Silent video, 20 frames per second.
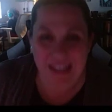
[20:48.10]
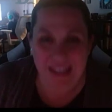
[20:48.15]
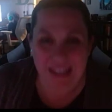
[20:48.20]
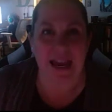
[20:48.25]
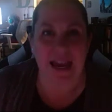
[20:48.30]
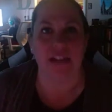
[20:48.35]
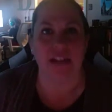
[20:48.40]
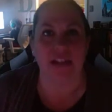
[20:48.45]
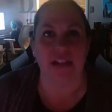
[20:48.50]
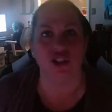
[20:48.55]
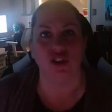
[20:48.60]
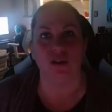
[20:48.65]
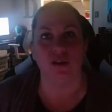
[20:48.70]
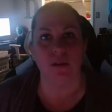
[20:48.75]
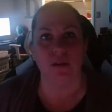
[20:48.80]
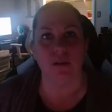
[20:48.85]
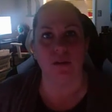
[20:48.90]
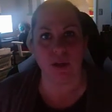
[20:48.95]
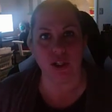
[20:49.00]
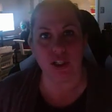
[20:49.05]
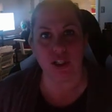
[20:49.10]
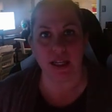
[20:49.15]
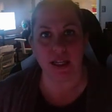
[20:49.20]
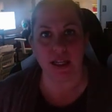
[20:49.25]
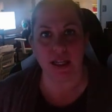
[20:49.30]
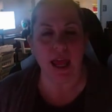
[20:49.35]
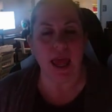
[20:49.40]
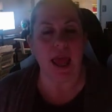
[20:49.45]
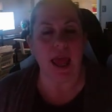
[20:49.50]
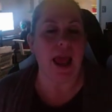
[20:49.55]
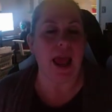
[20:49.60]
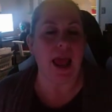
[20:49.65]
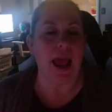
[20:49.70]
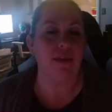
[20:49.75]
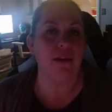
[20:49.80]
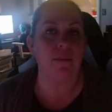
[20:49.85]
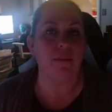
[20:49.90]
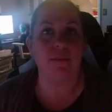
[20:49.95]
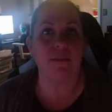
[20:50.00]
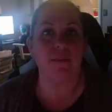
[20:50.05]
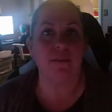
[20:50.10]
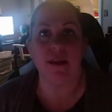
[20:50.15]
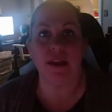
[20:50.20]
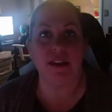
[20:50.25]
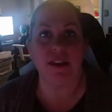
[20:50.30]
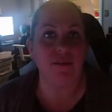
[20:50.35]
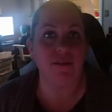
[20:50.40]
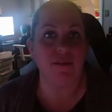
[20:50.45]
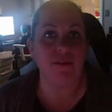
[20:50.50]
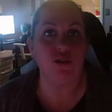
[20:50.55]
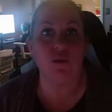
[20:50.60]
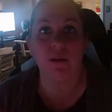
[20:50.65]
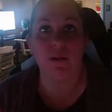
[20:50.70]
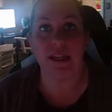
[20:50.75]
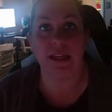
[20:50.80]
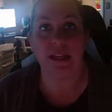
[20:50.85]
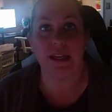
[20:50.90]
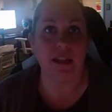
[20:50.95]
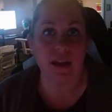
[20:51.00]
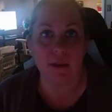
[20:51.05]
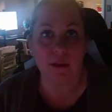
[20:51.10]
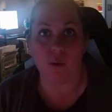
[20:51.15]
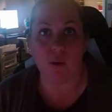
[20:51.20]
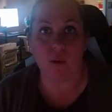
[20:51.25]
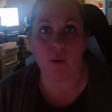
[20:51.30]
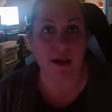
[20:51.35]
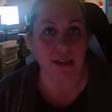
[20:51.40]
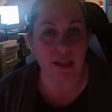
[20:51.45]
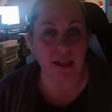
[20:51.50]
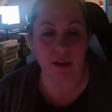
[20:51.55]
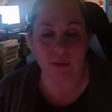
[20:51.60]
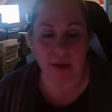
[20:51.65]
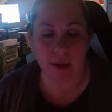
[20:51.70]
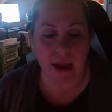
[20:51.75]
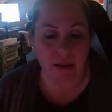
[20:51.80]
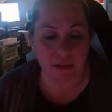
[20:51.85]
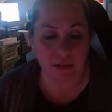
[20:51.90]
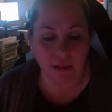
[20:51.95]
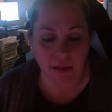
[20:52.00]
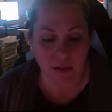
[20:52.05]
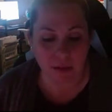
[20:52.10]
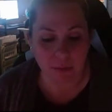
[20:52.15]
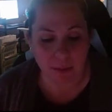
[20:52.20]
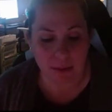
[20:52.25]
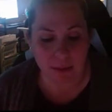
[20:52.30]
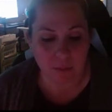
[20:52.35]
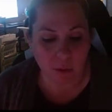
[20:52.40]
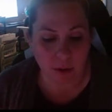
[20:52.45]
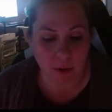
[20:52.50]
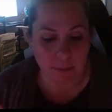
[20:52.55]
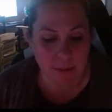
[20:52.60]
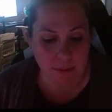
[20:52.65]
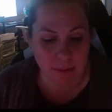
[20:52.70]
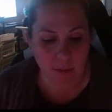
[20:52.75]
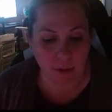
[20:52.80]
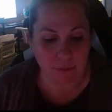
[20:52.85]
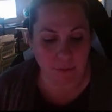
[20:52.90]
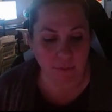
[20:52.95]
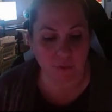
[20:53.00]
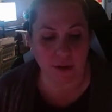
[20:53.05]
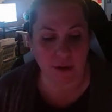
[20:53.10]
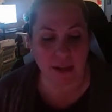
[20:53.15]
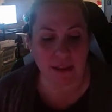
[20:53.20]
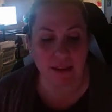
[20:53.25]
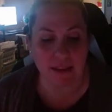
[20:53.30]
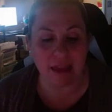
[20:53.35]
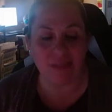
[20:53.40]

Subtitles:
attached to the person, and the individual can end up walking around a little bit more, be more free,